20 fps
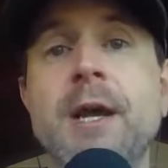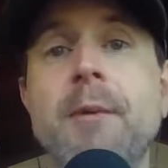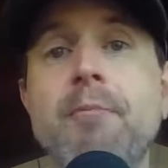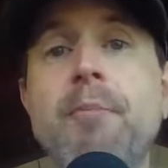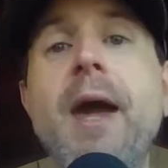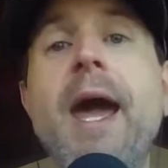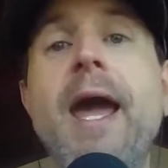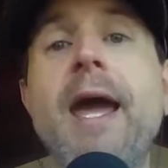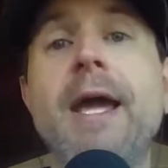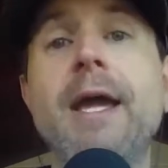
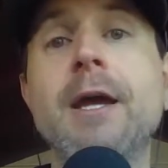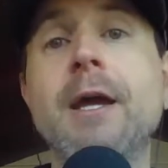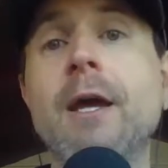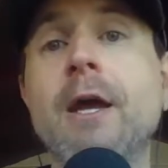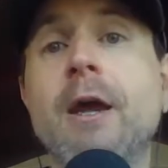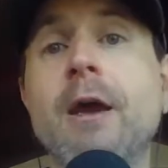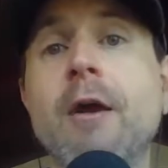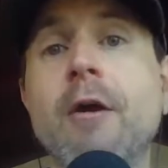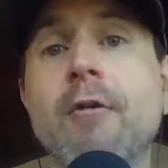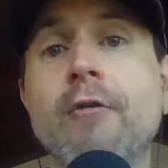pay
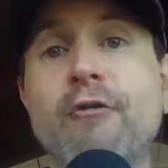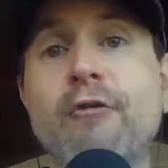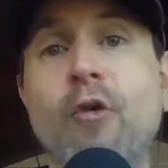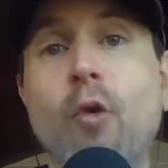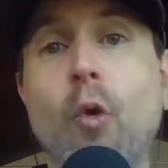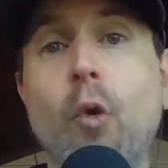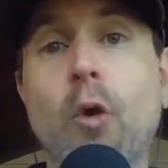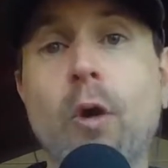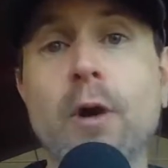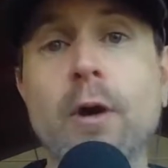
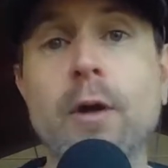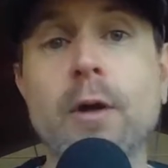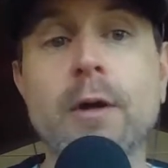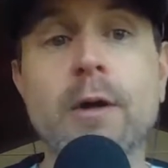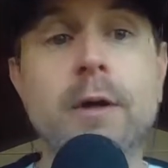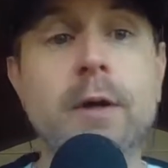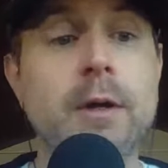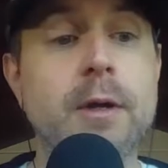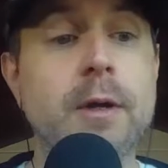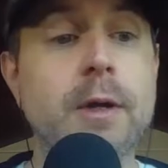for
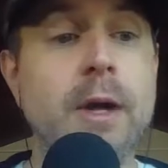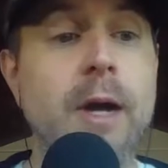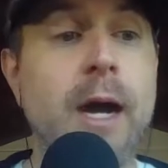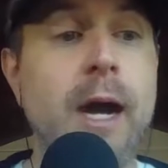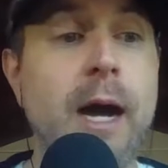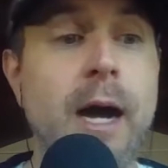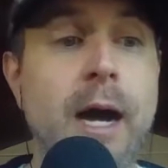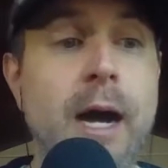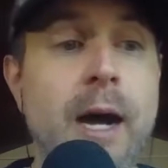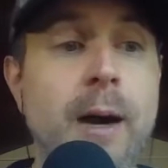
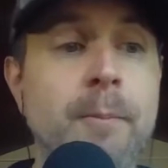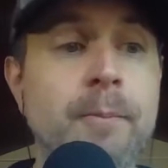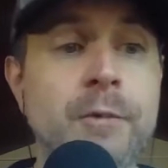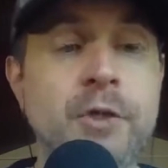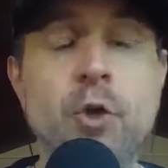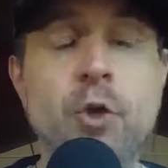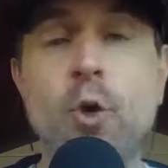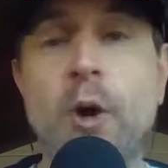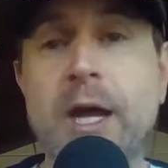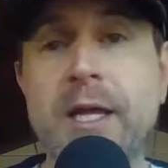
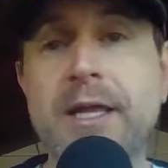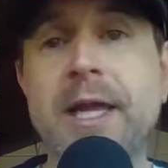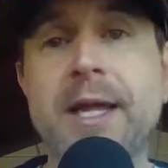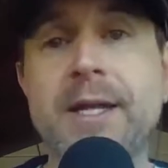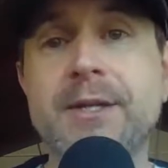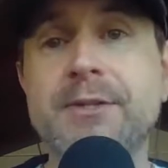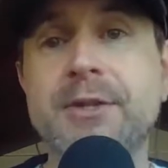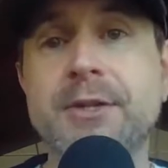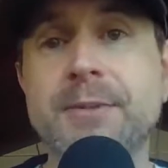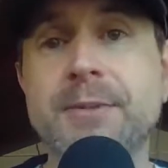your
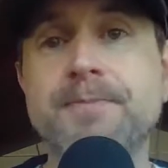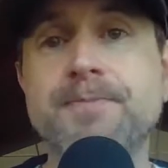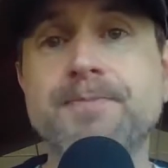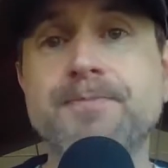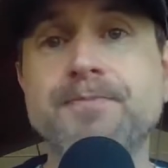athleticism.